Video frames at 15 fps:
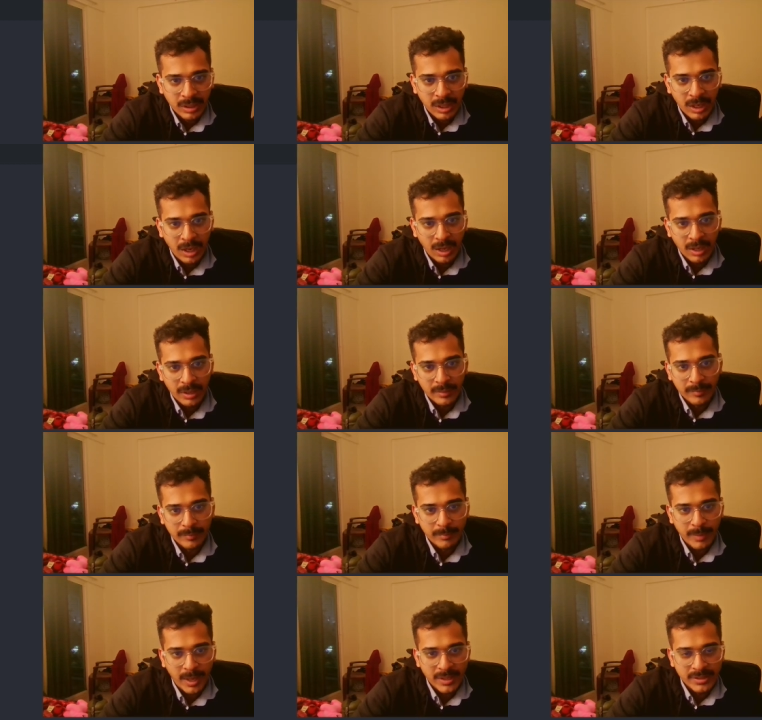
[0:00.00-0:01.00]
our
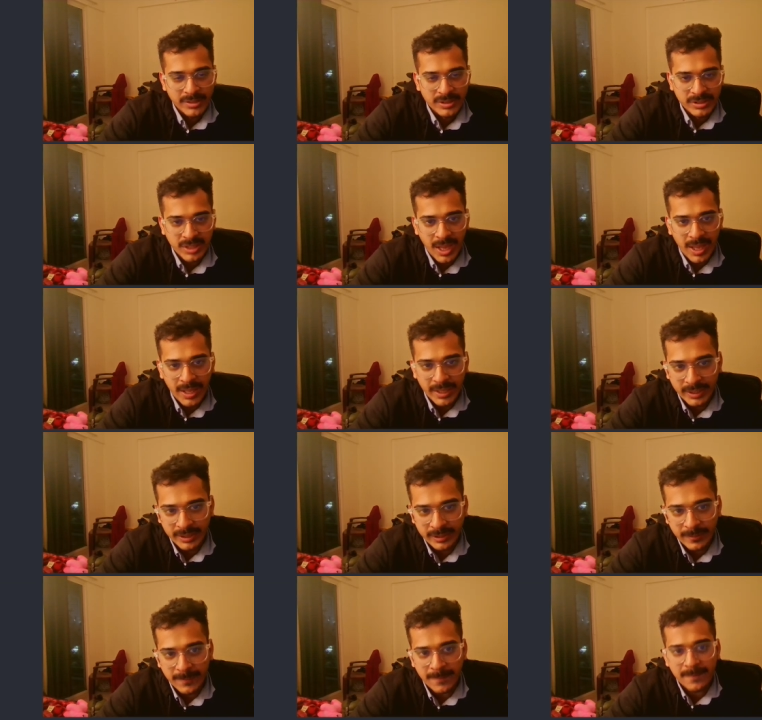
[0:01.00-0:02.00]
patches array.
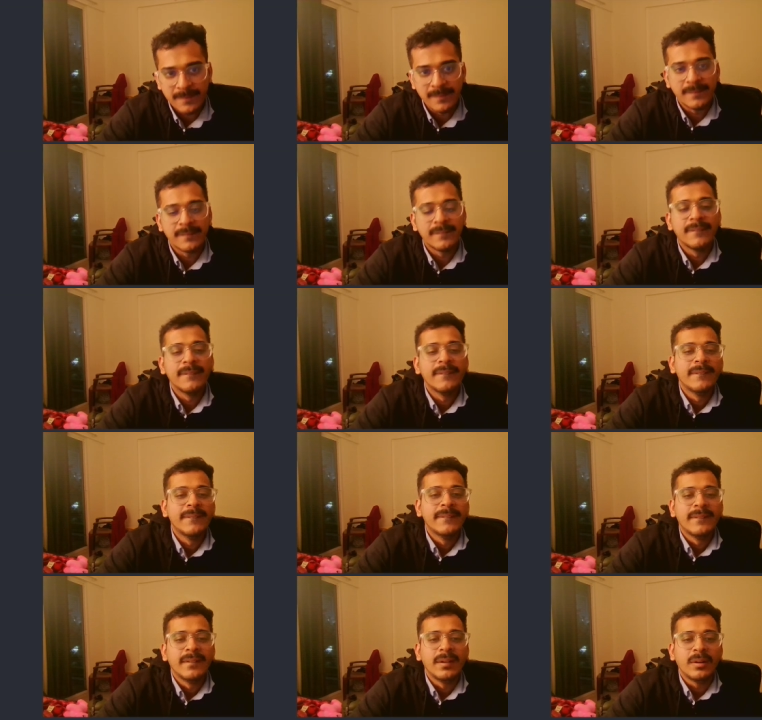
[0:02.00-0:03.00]

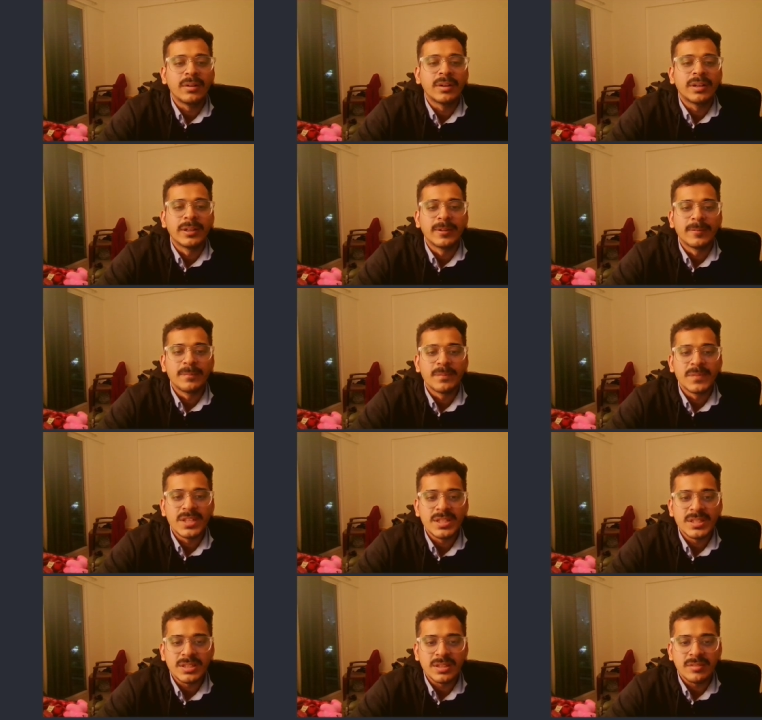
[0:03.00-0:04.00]
Okay, this
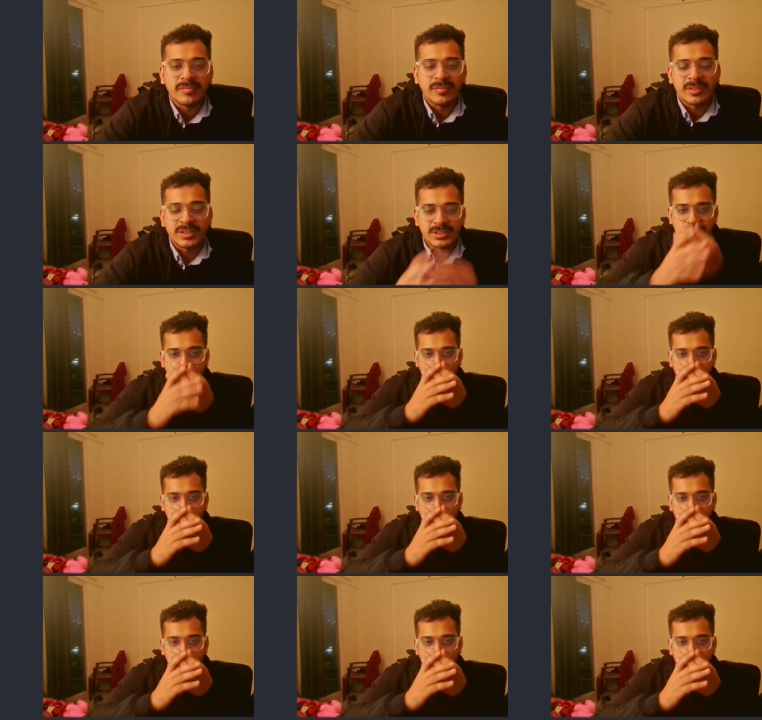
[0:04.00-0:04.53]
is the first